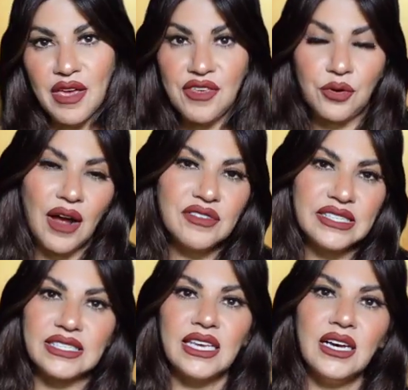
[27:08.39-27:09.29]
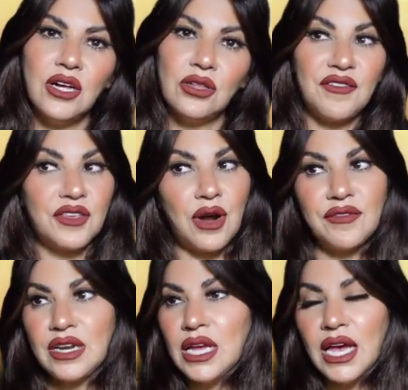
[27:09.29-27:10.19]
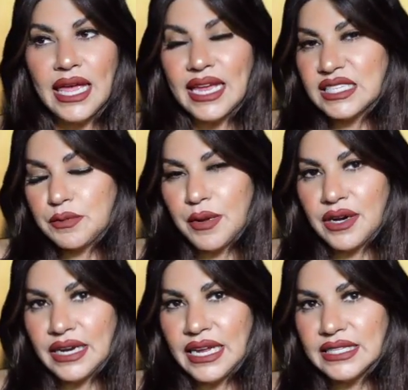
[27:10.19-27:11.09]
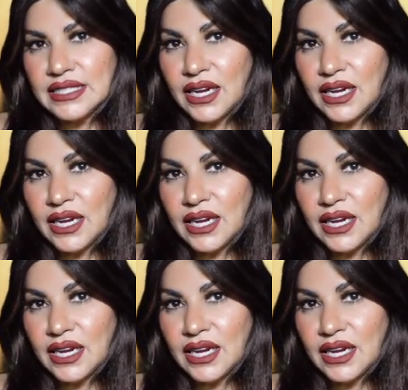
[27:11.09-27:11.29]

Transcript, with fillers: if you don't have a skill, if you don't have any experience,